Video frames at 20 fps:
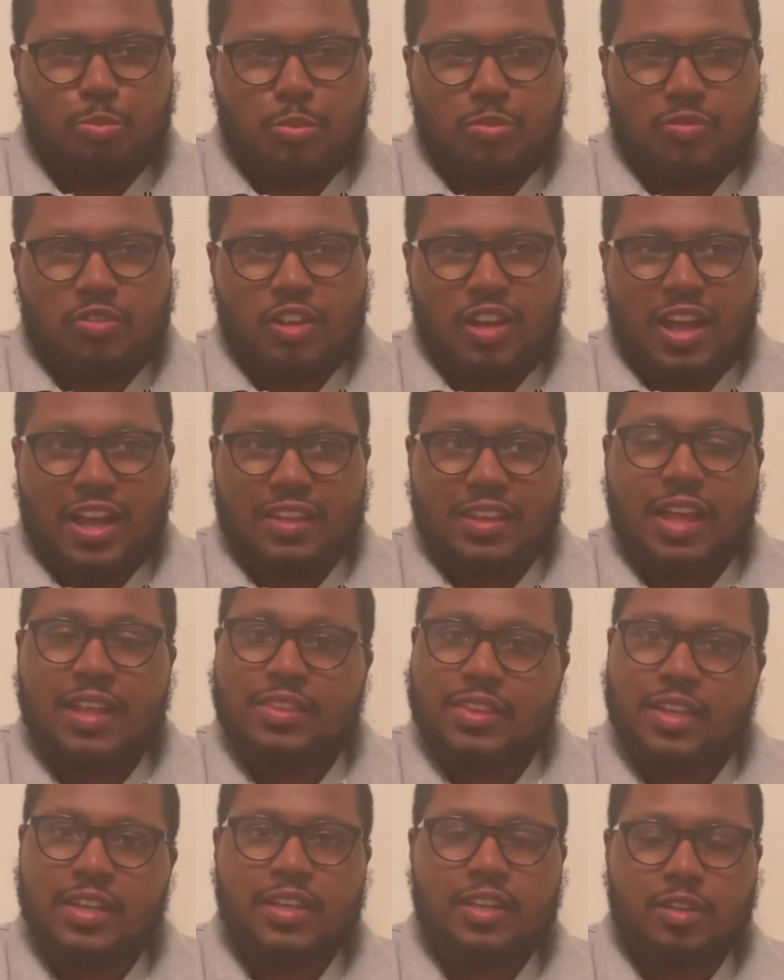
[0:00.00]
I
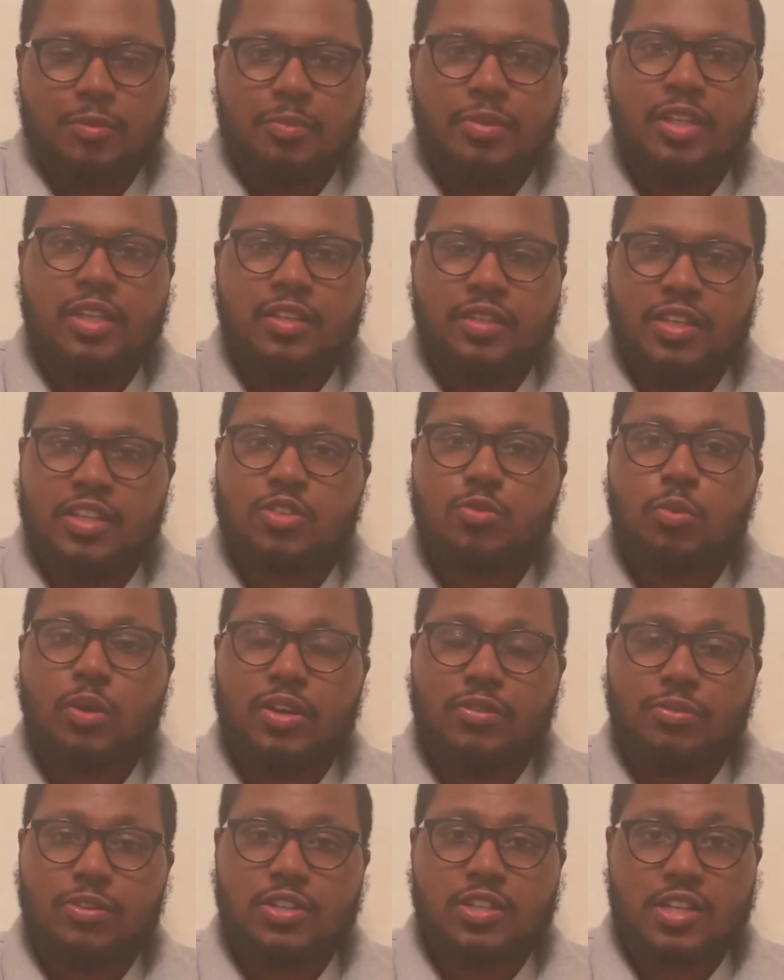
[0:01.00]
think it'll be this way
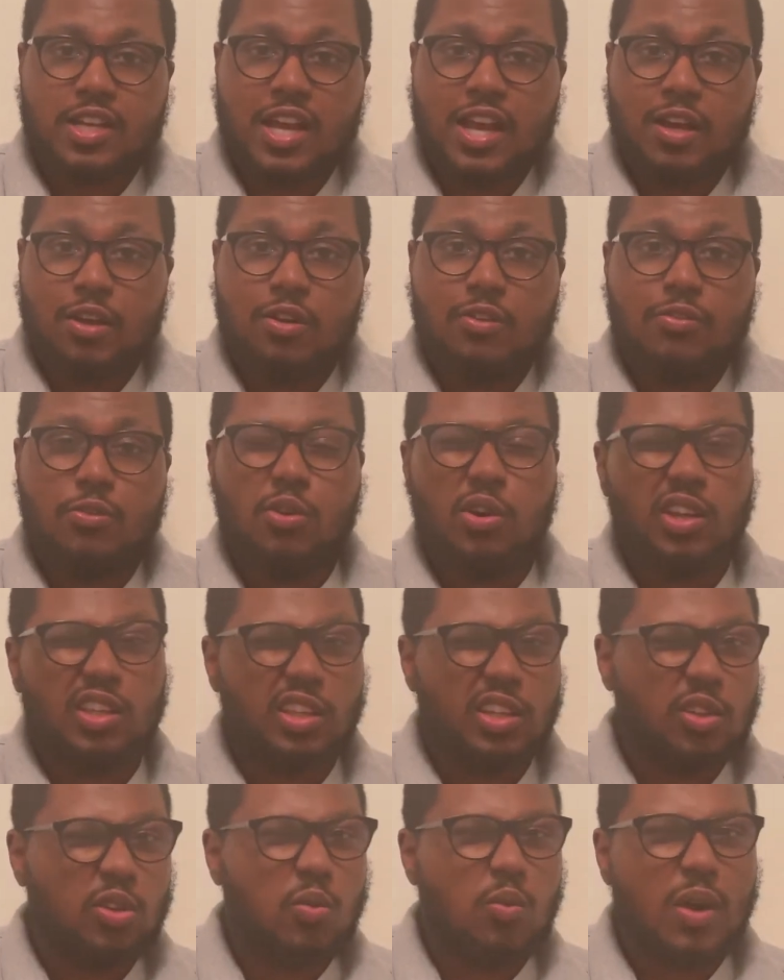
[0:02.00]
for Chicago for a
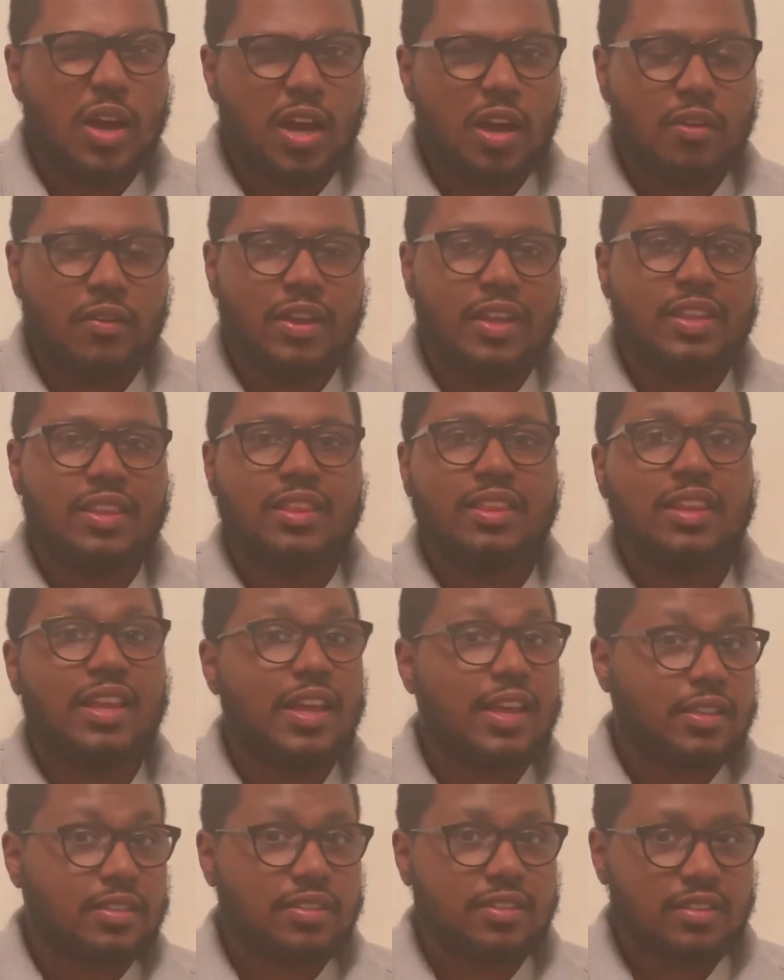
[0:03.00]
little while,
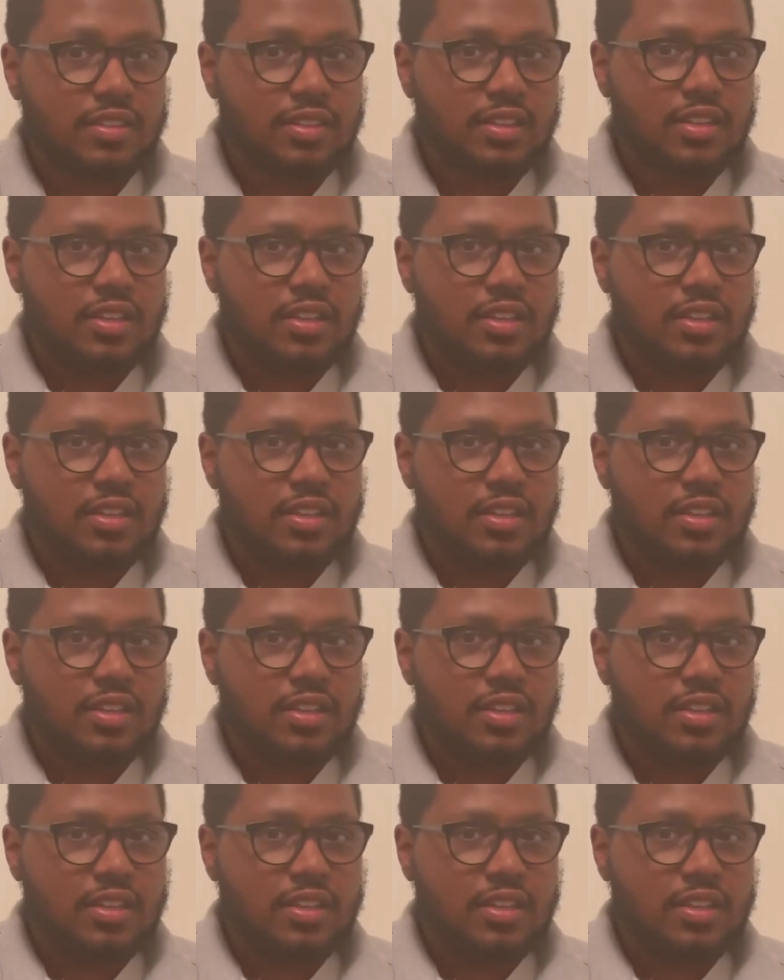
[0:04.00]
unless